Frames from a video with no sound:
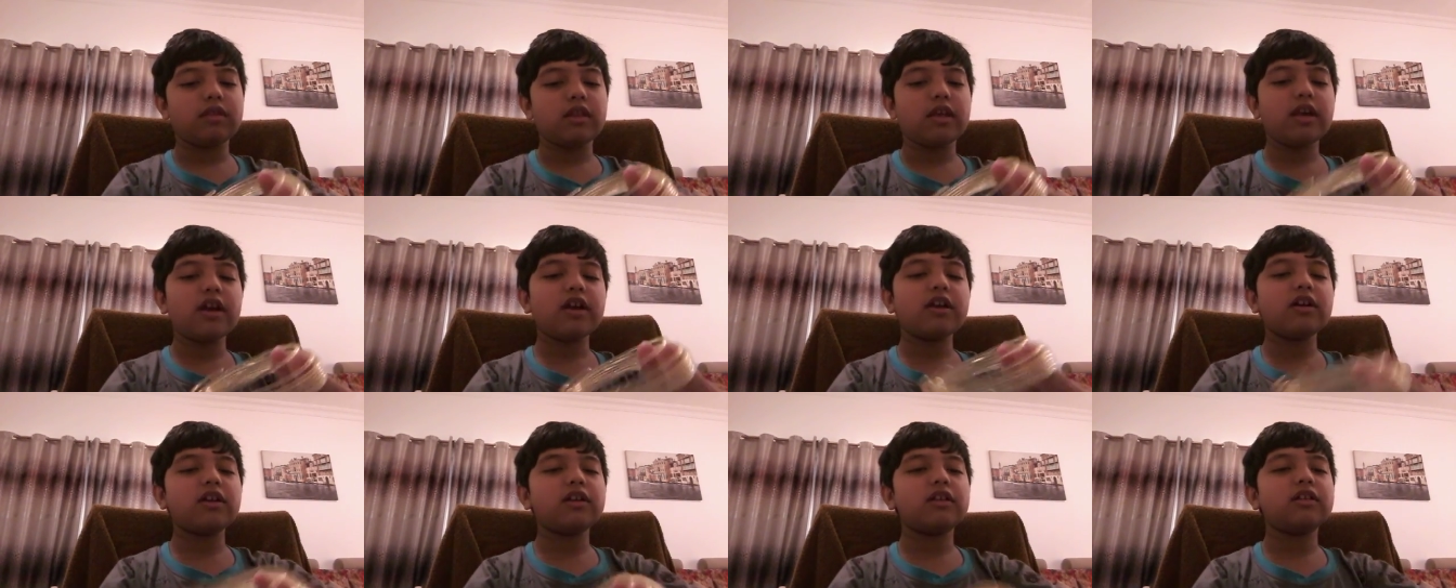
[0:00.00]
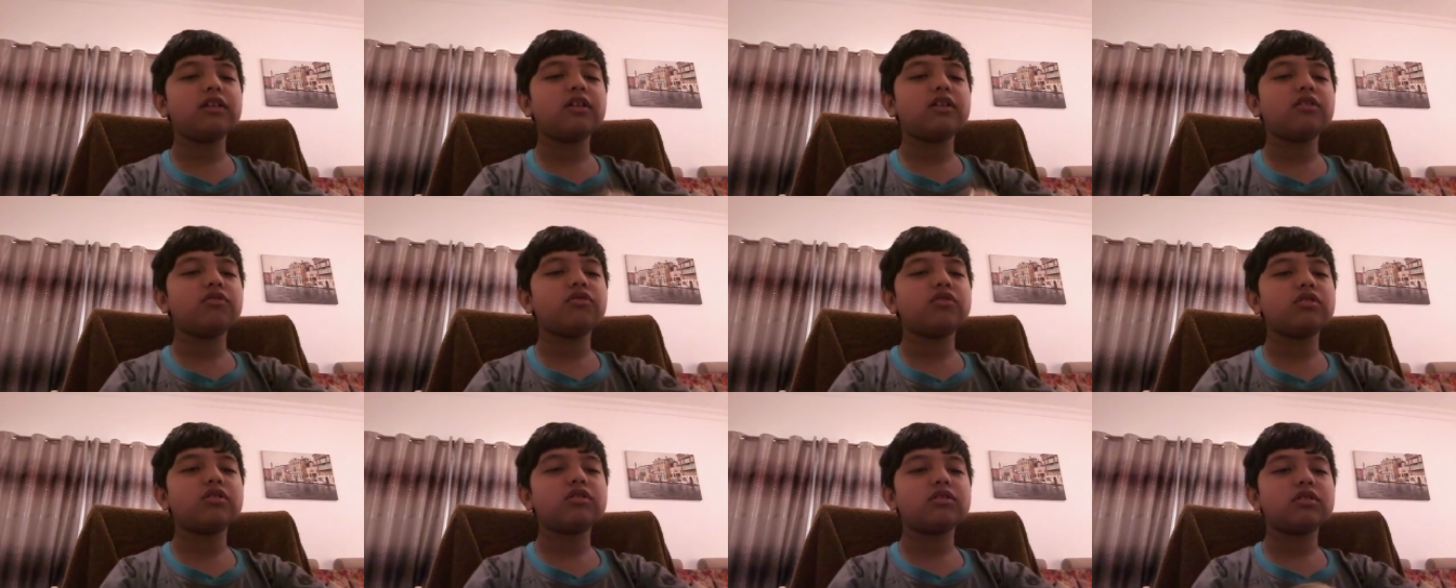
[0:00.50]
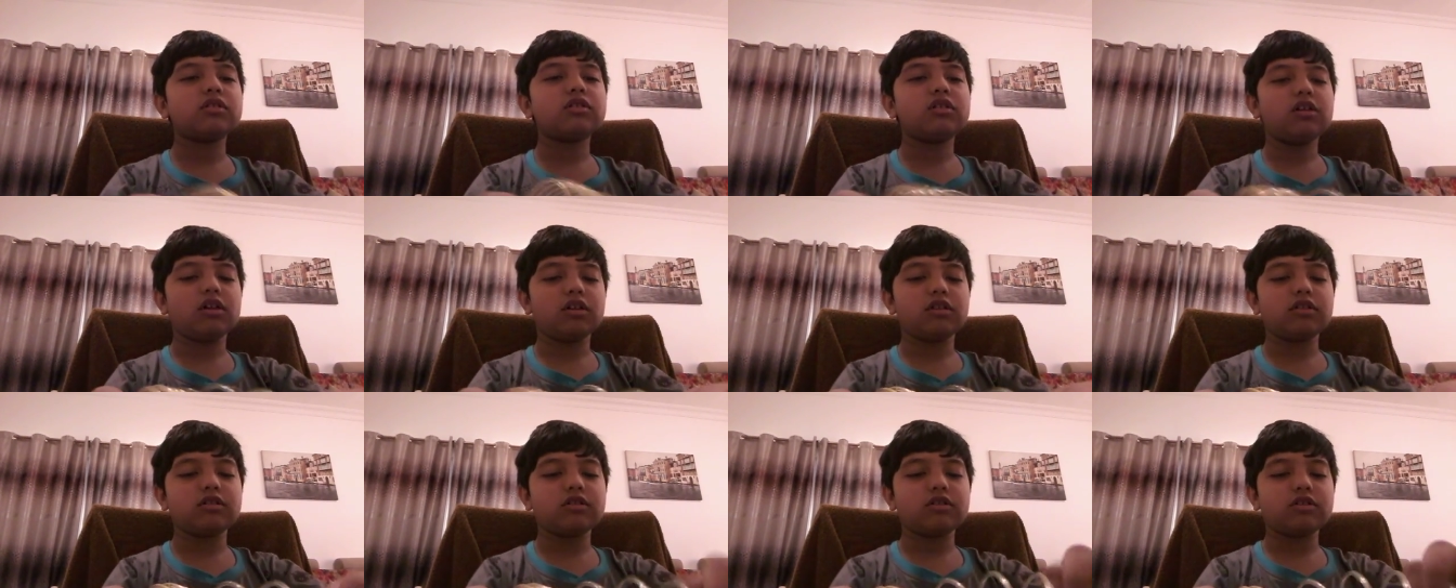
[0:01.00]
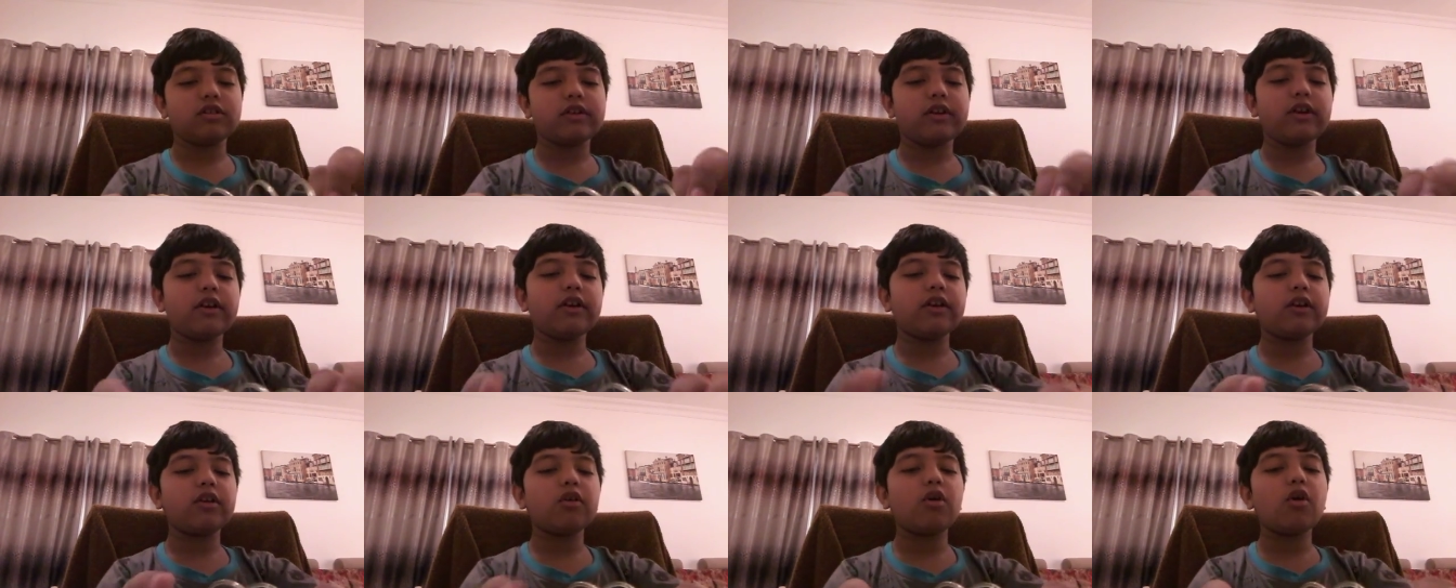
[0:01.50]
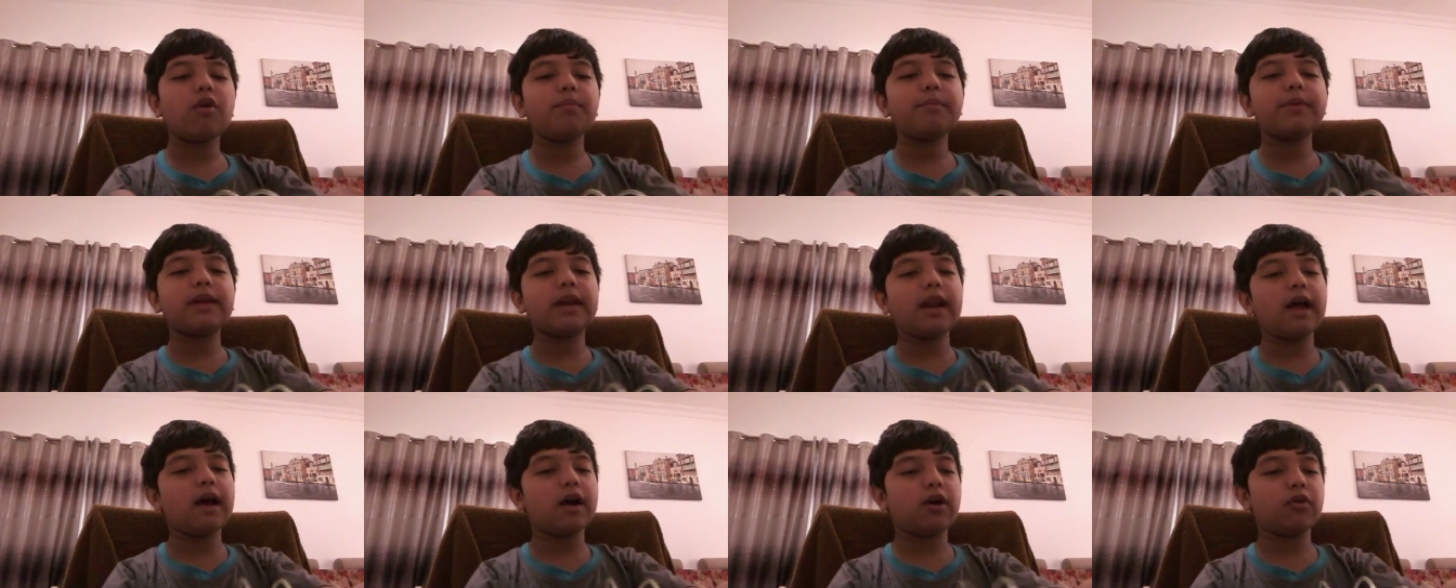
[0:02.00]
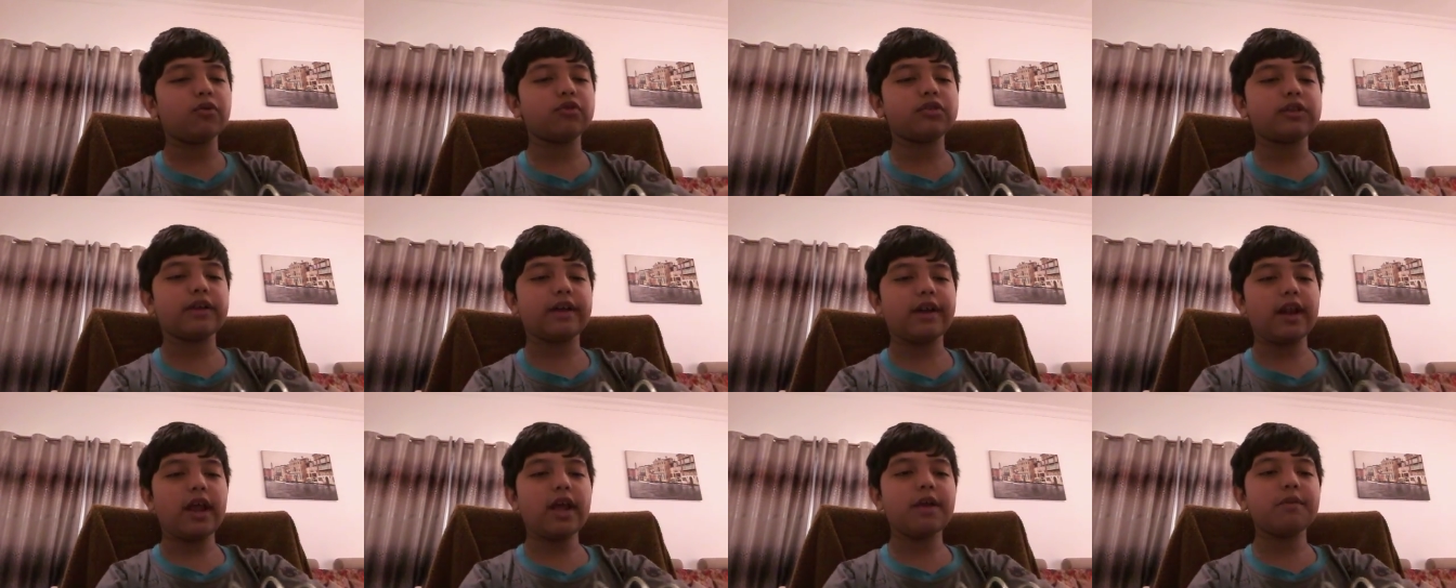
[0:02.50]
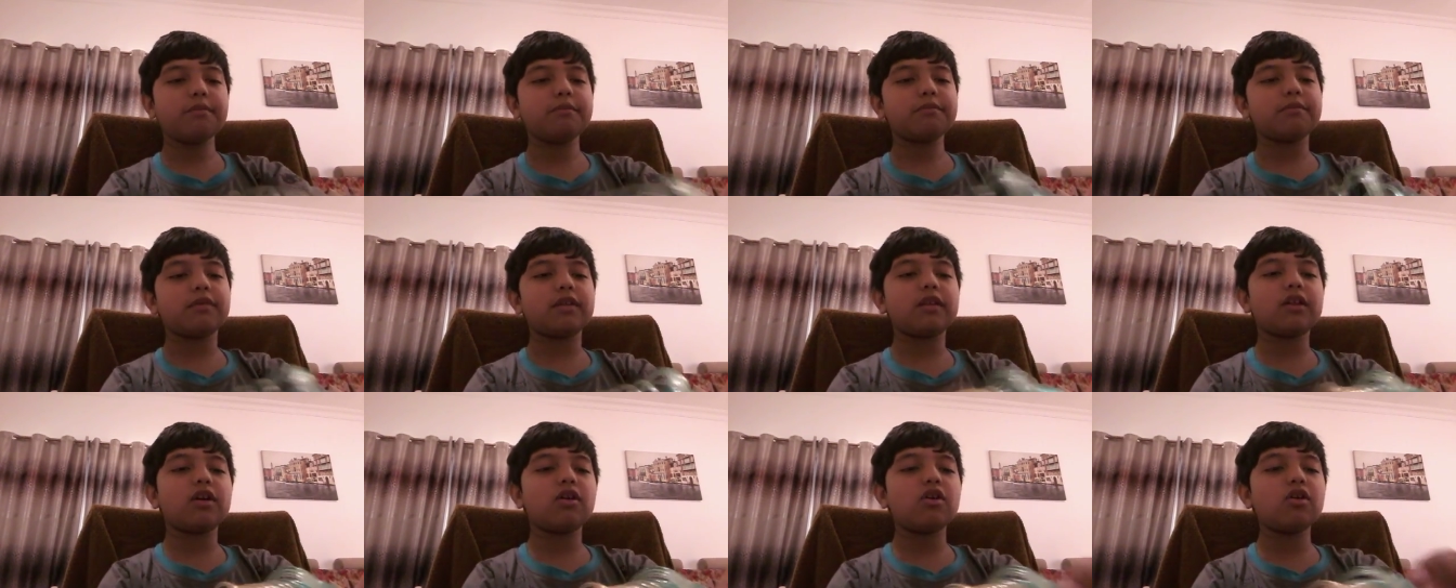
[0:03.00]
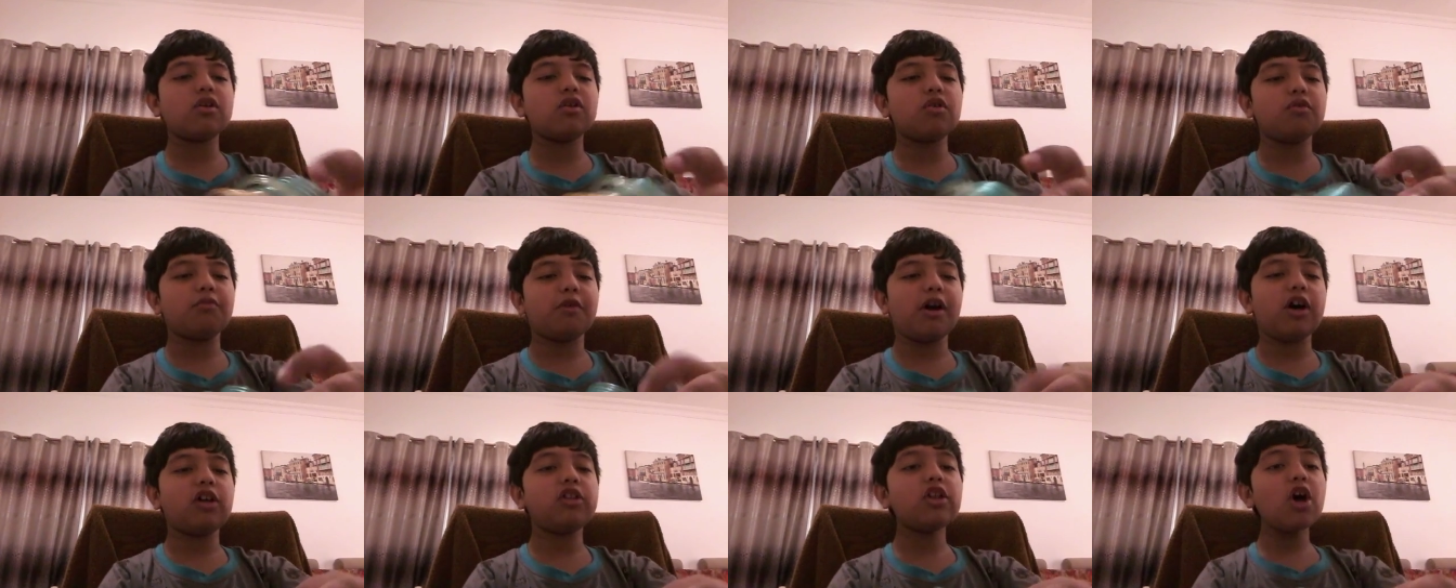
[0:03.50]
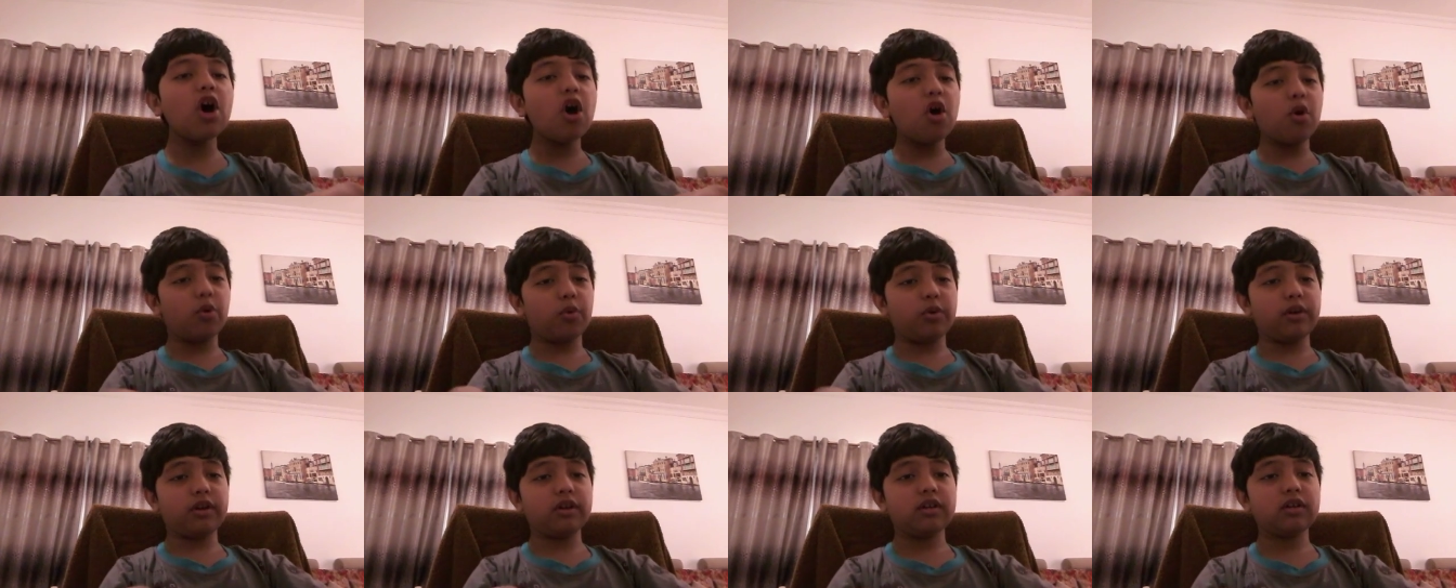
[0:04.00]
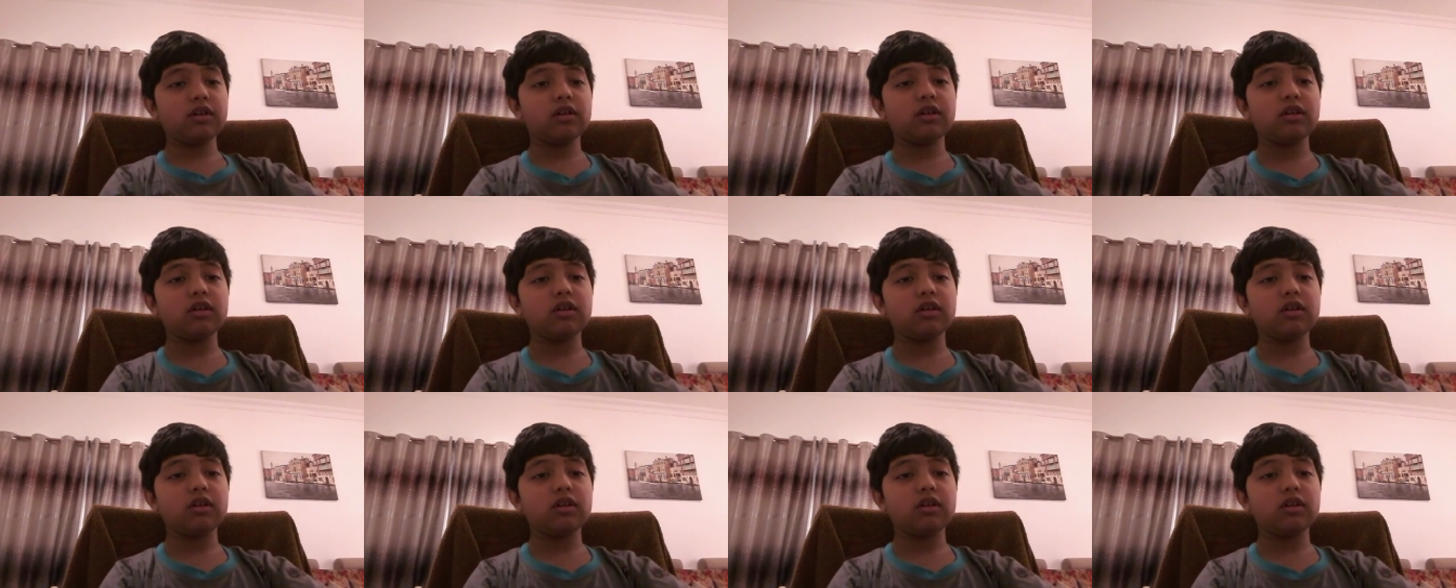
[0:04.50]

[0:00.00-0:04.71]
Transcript: there in the results they're in an open house, and I'm in a home alone.